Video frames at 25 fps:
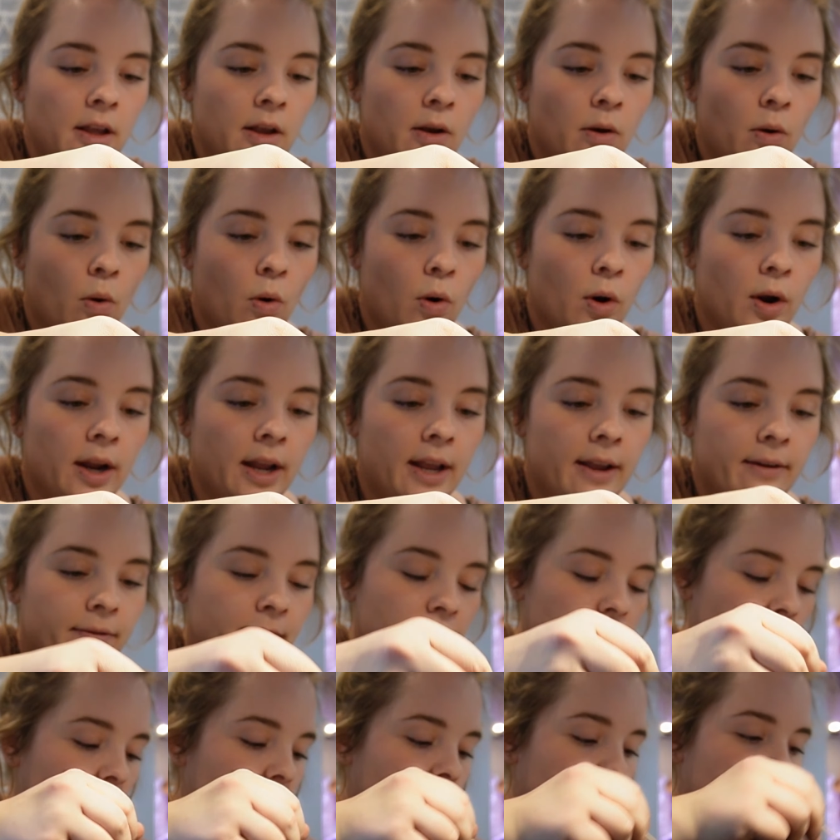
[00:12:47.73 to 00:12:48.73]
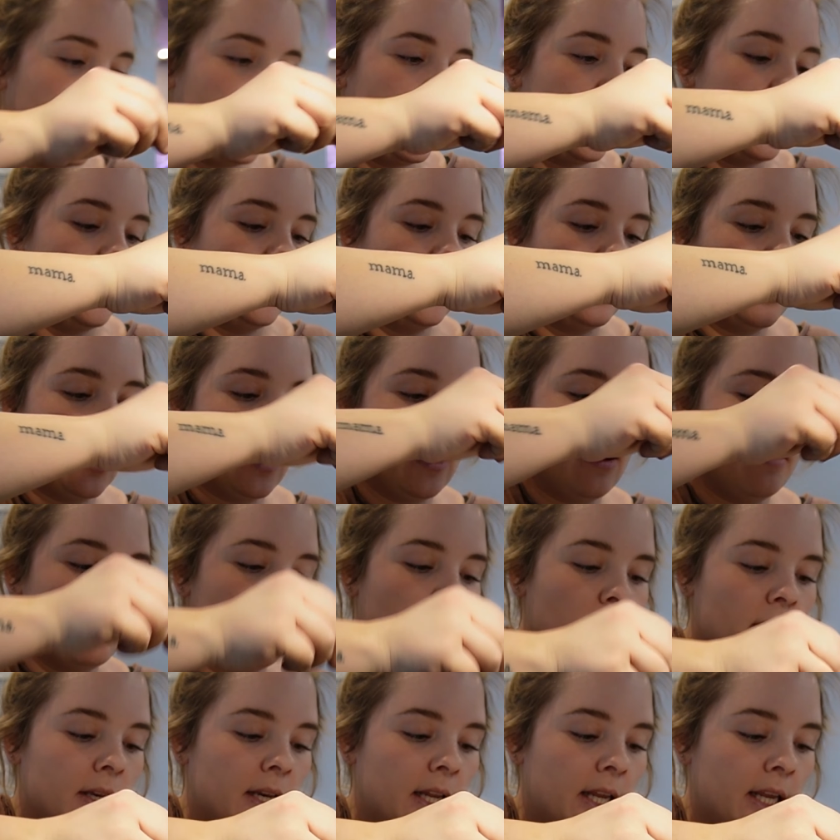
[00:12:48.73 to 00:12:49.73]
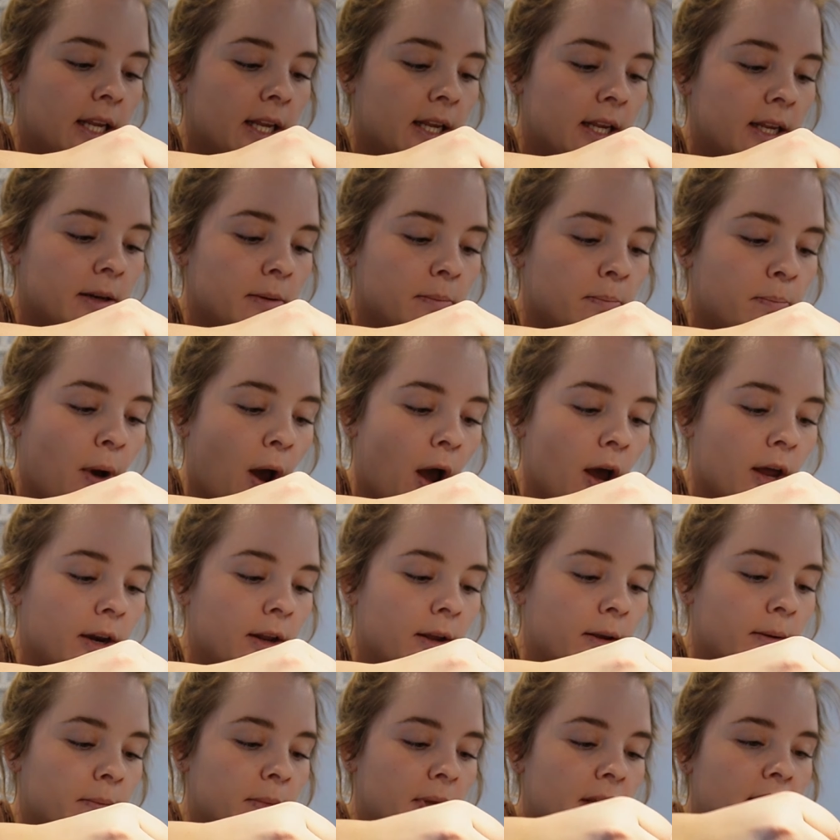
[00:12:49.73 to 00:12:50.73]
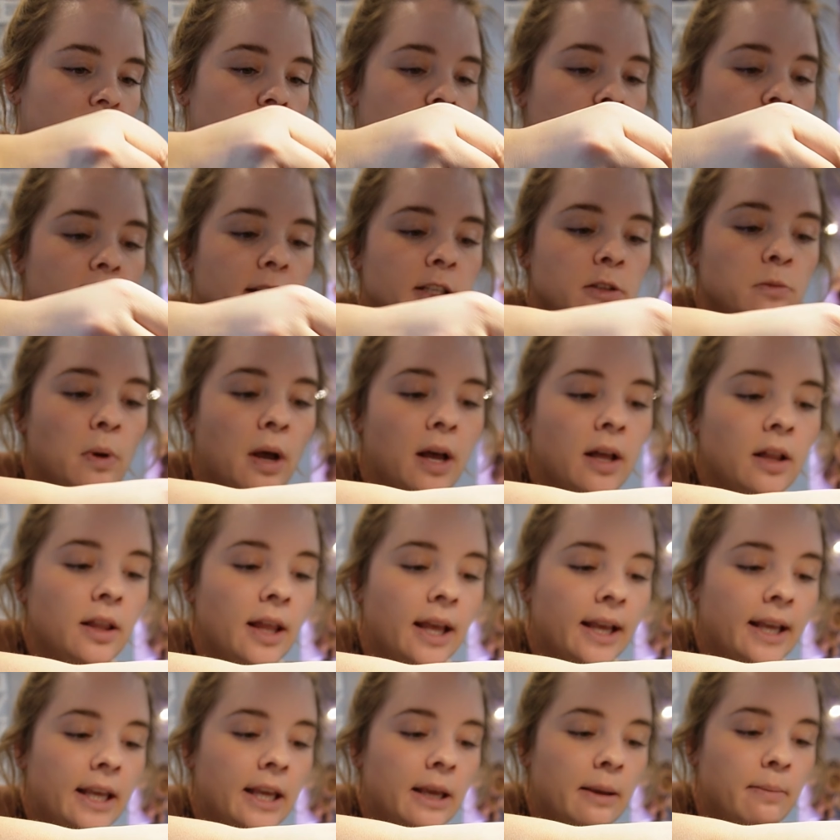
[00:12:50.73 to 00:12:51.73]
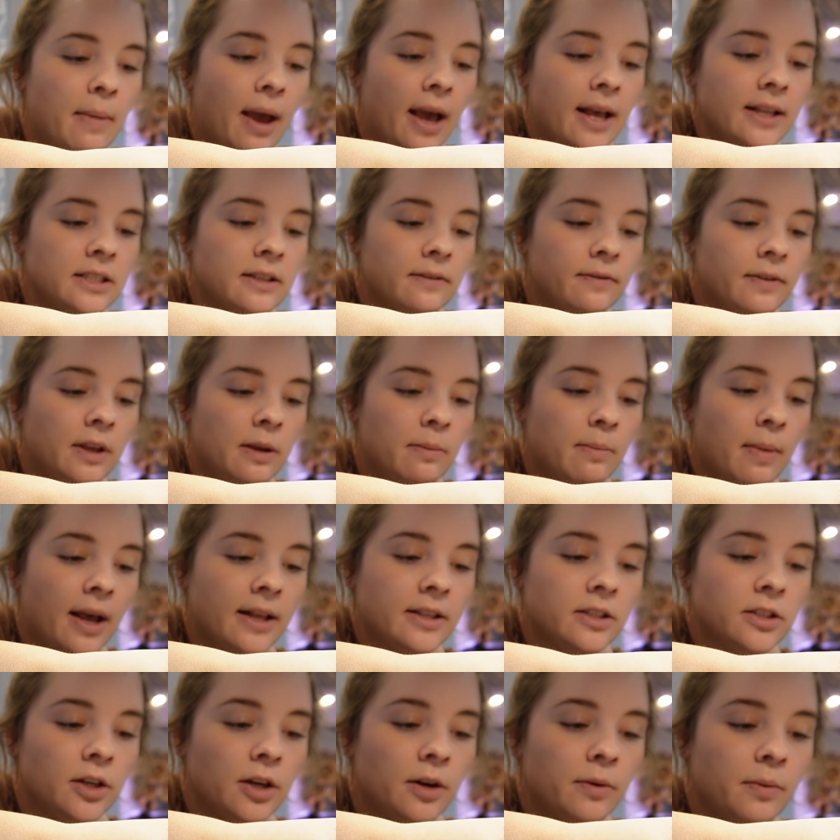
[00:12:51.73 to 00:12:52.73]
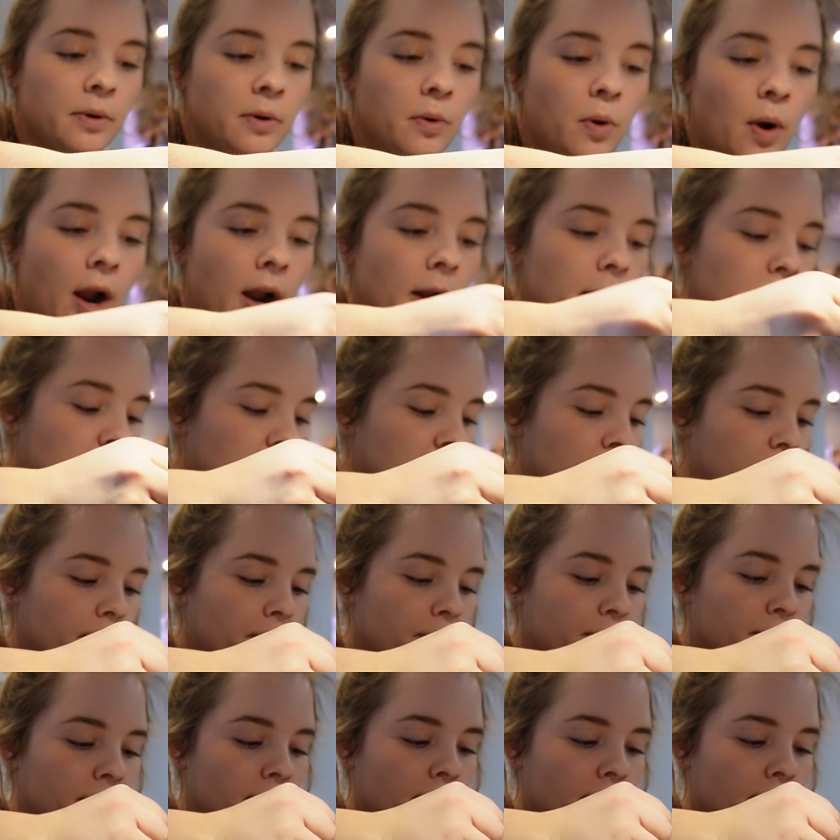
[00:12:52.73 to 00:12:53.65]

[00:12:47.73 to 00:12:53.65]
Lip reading: or if they need bottom heating as well, like heat mats, if heat mats are a requirement.